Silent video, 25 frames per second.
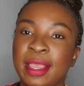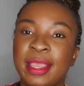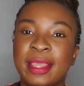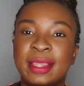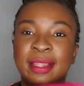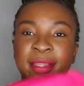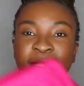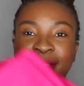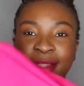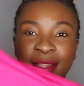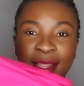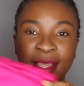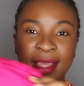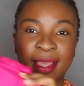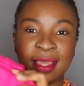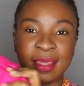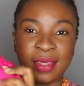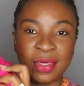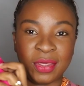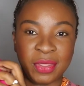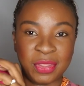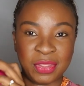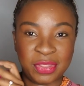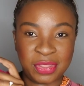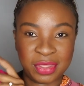And
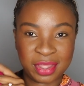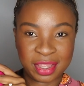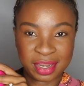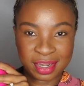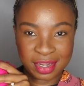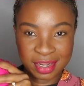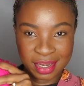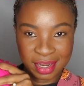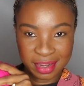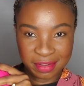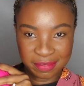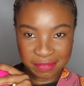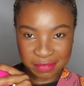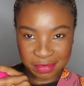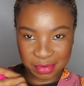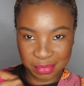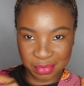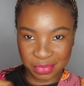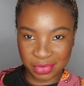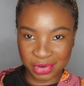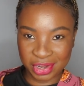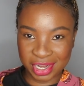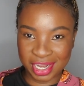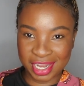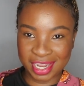the third
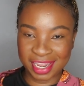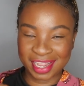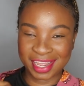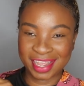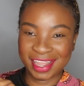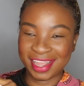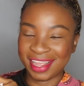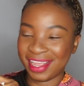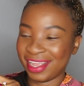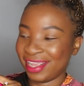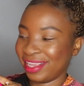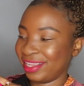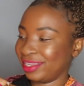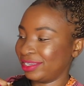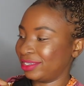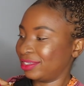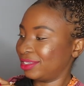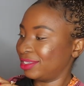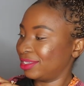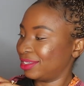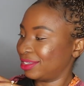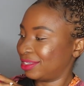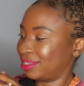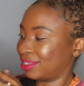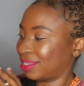fabric is
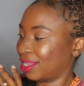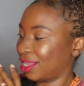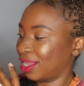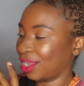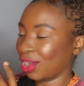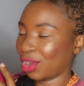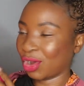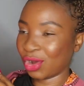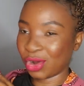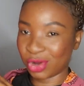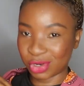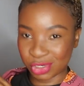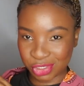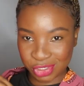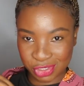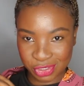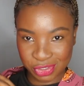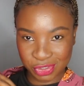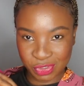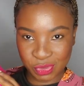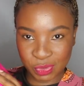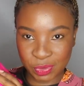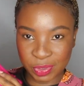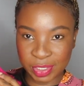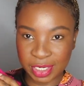this
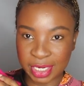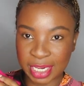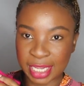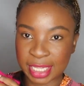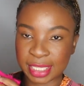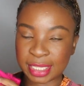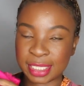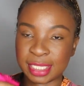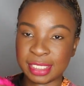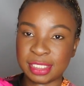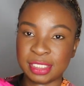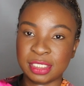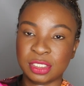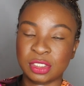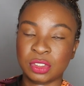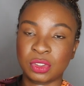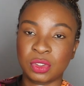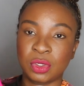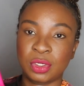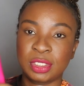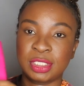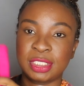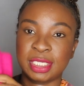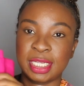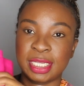cotton twill, and this is
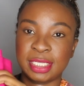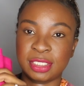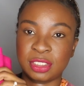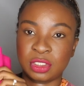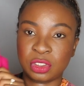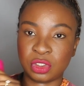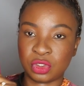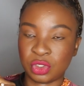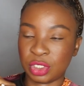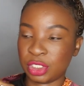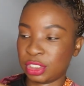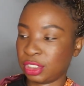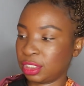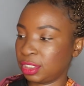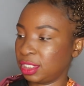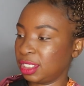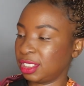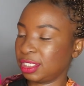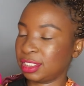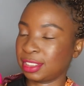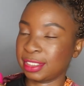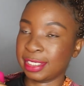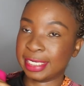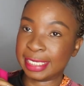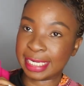not a stretch,
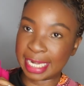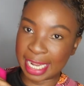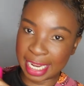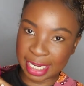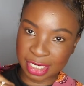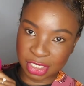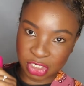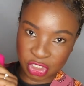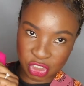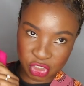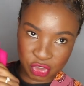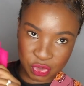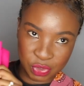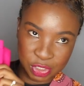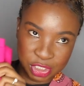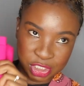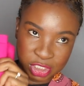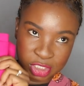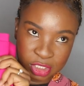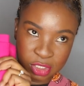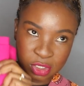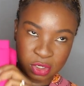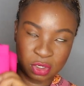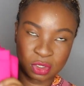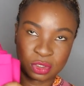this is a
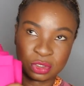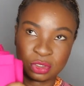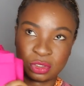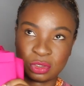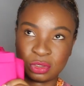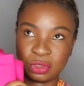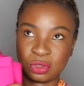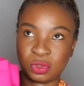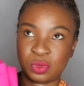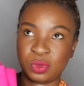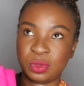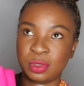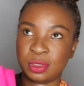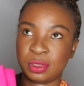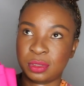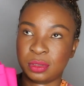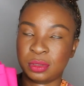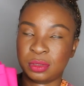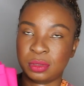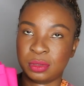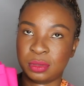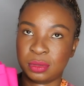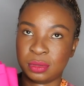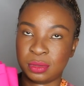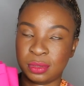non-stretchy cotton twill.
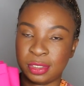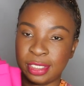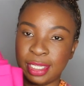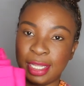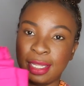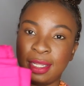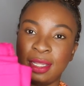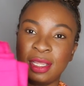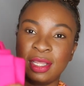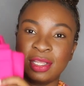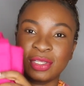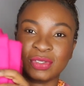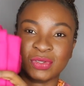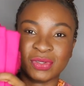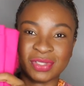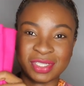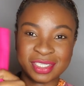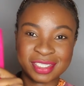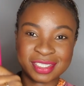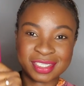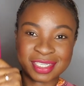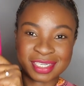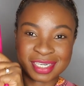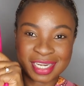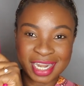Yeah, so
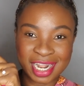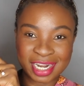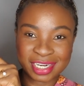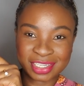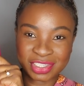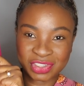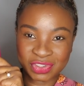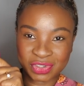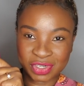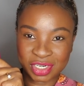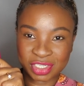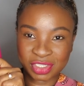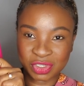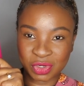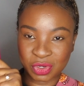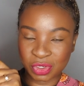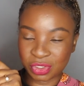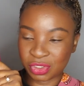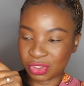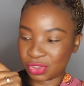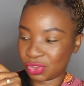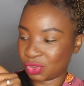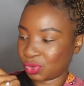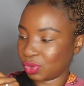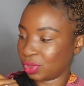this is a non-stretch
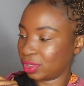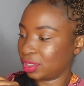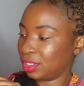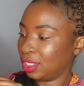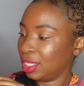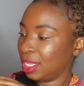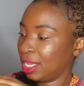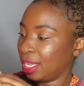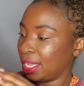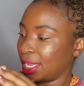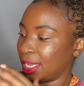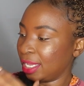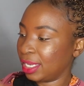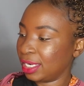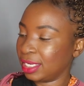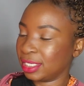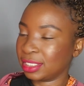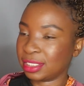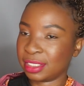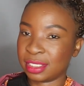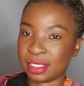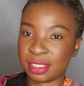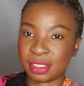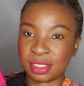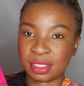cotton twill, and
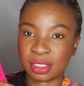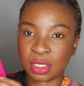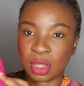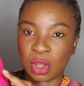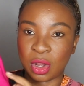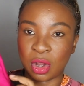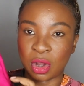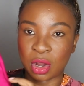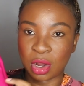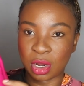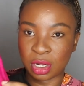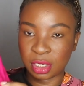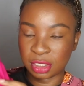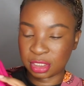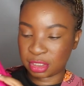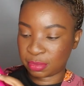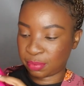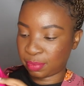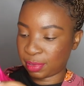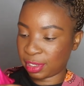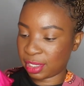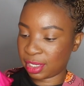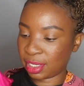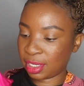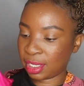it's this hot
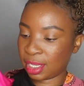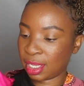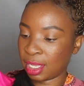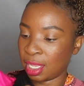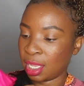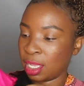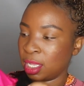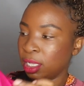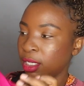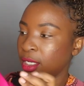pink